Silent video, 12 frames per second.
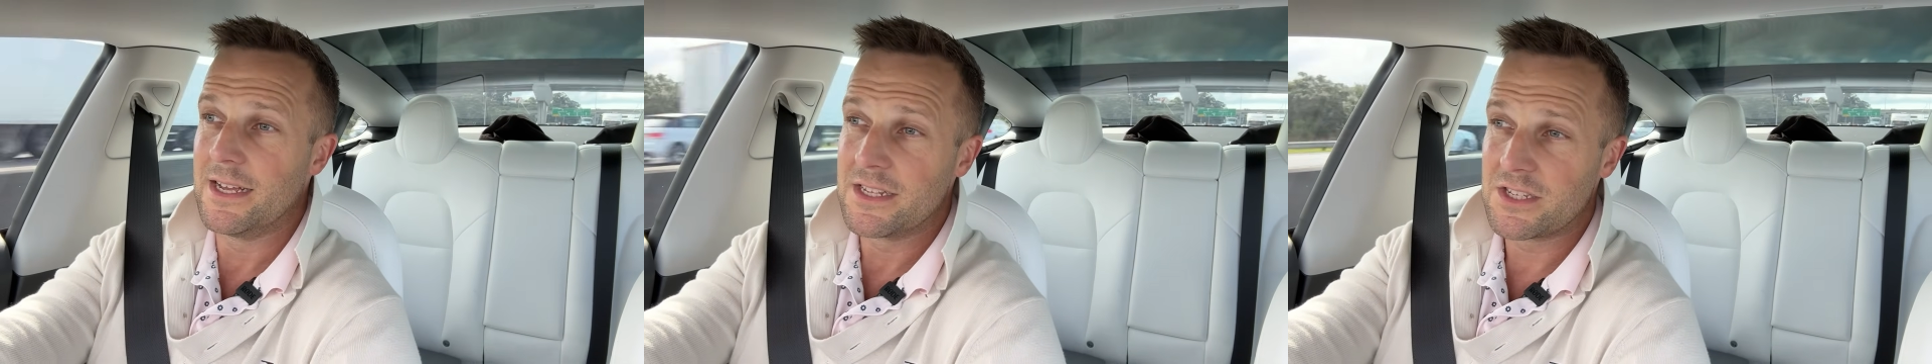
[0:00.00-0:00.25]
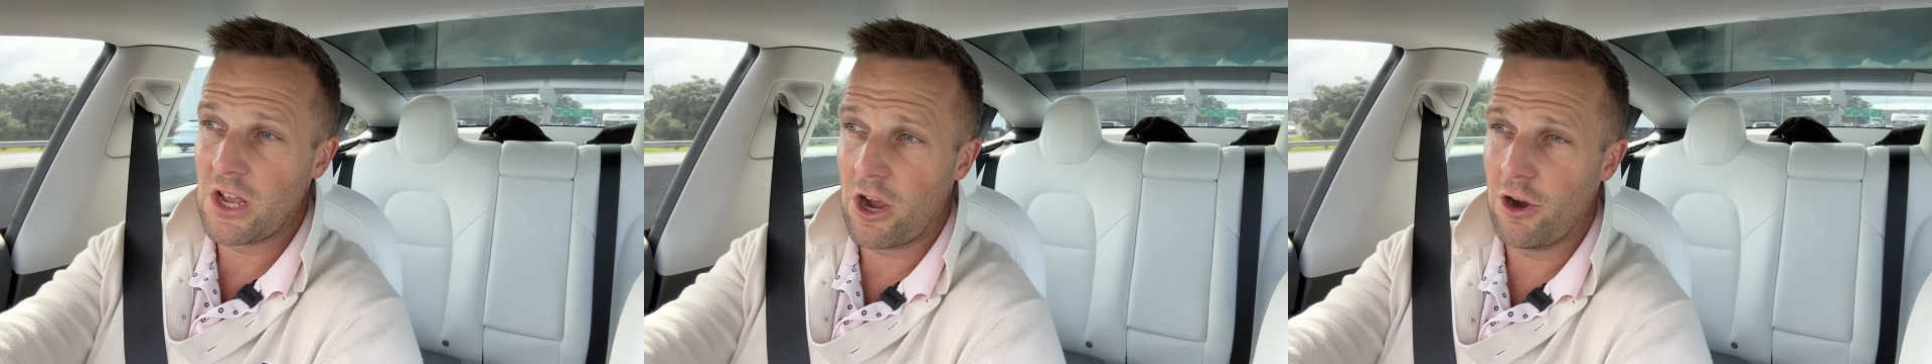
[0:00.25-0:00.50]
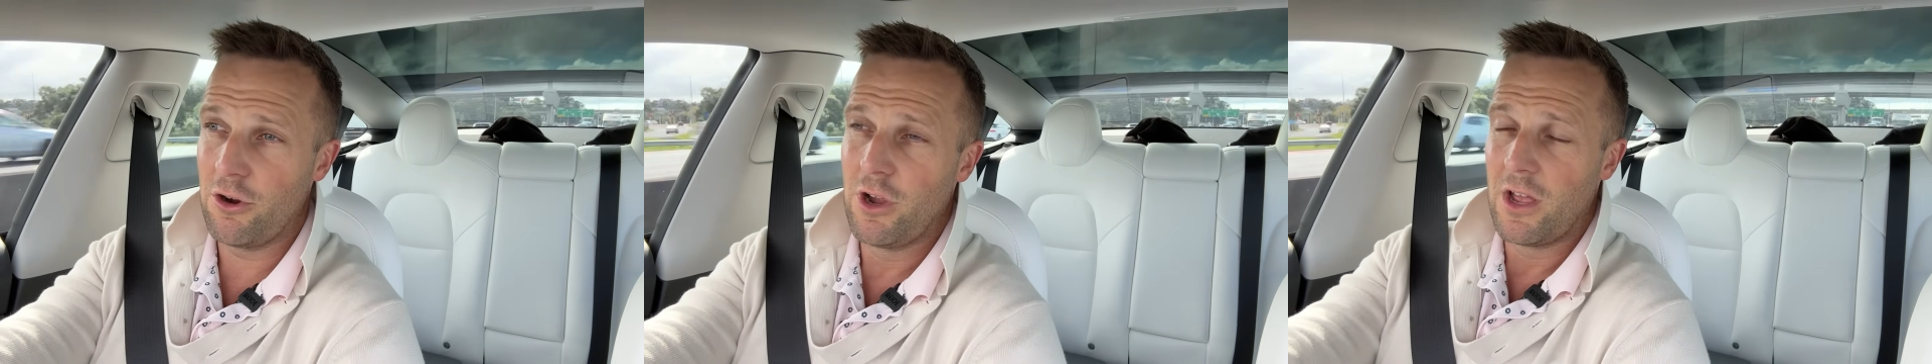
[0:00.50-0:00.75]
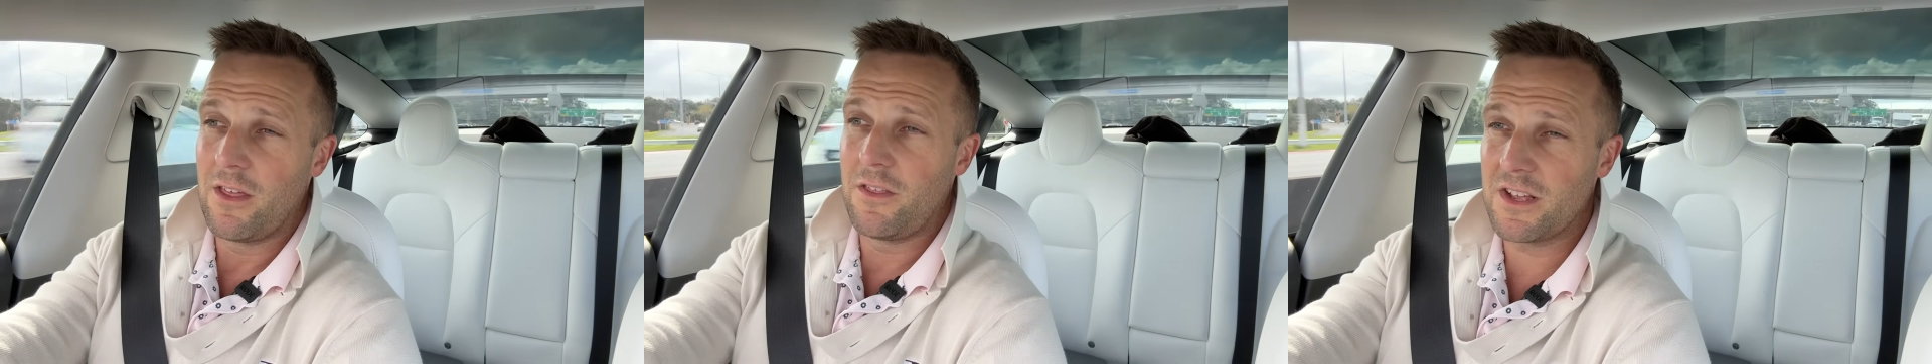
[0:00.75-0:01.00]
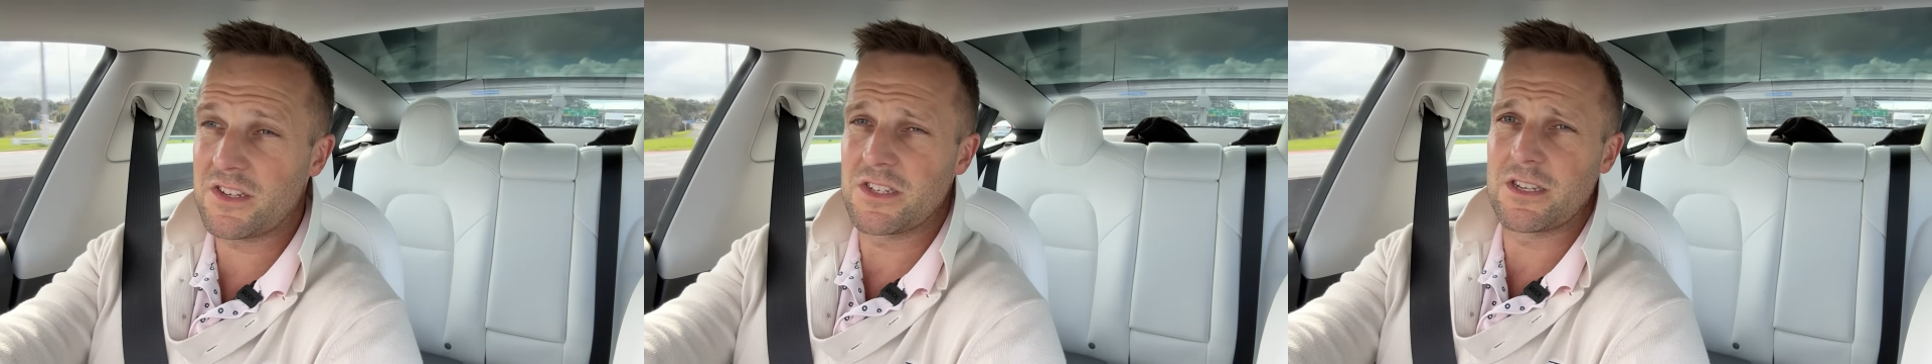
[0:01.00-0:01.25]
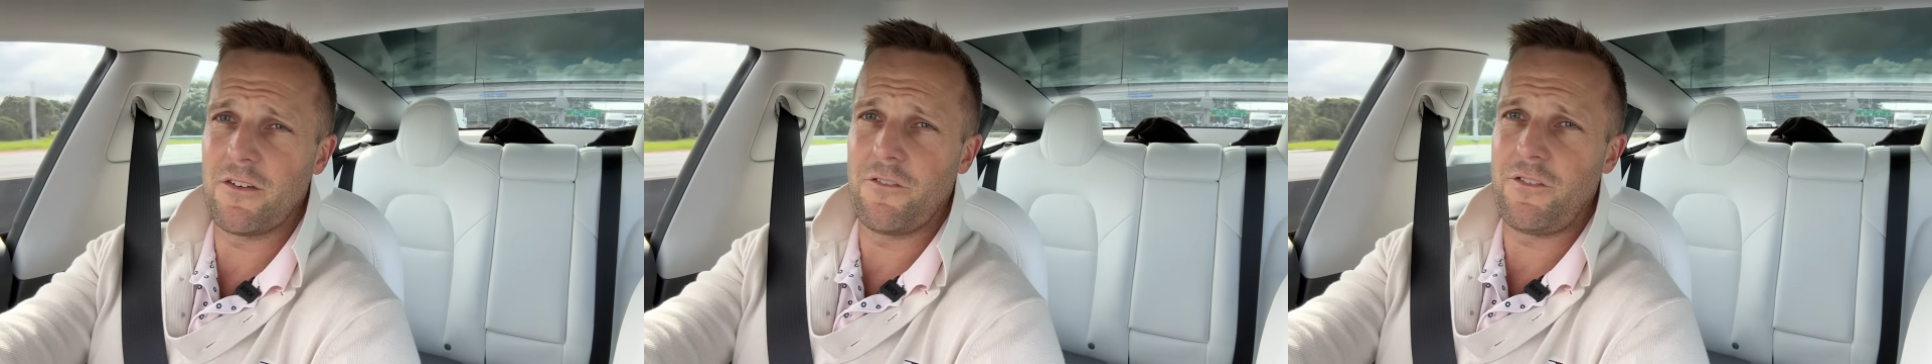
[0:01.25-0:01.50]
So this is
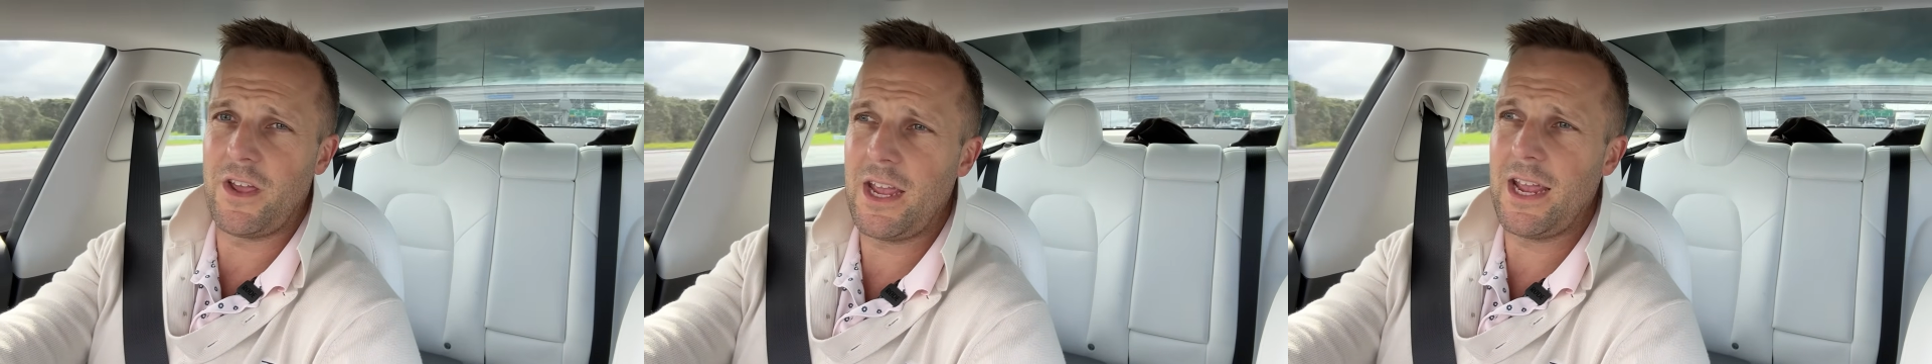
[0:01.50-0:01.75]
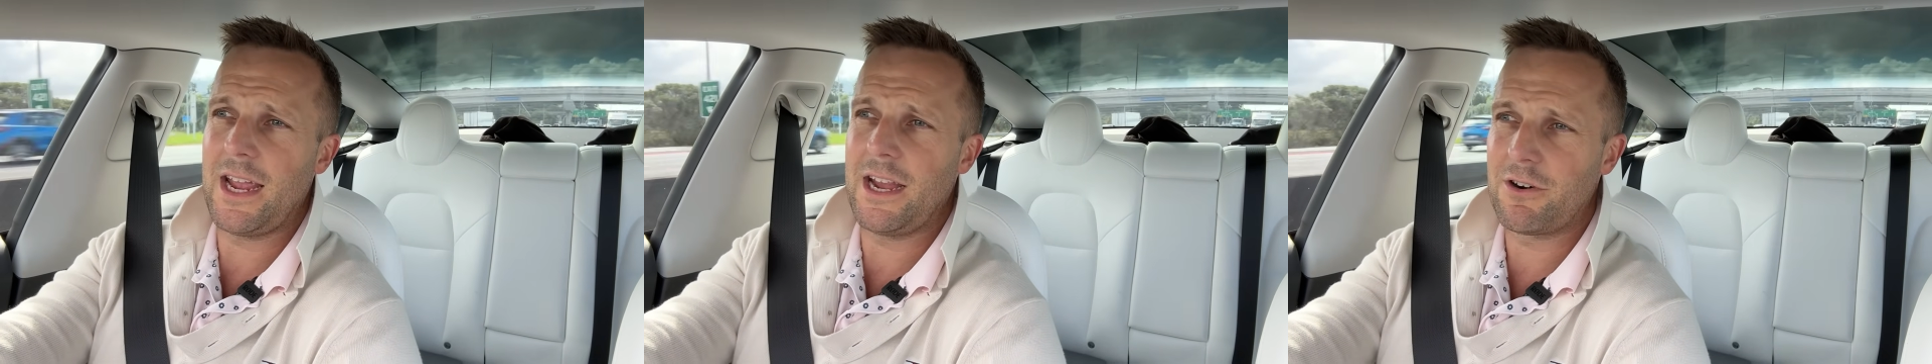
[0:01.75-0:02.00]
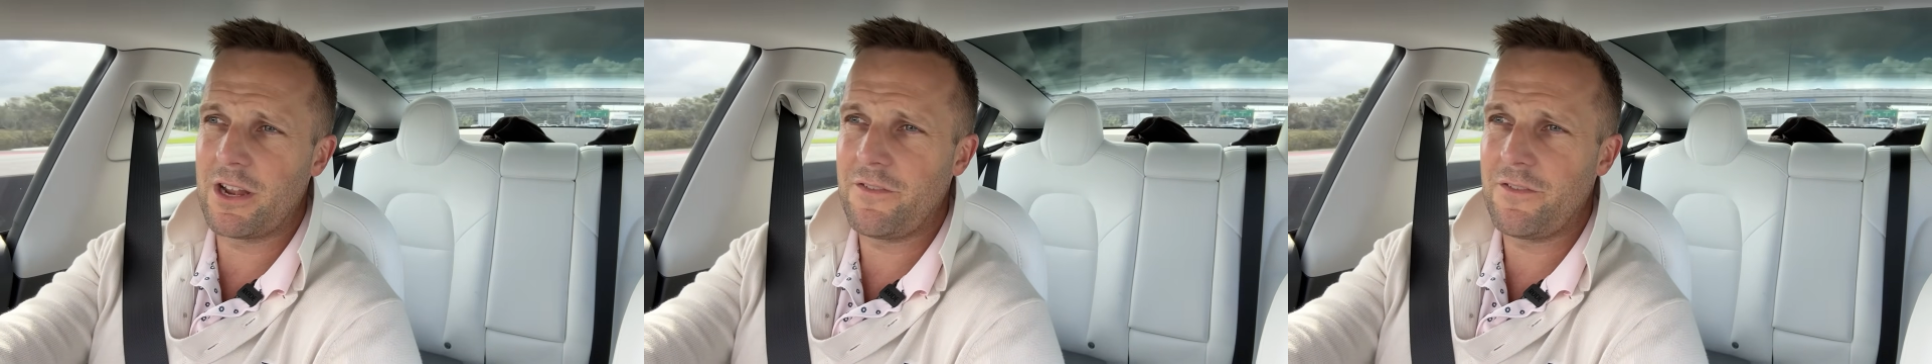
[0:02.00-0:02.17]
a very,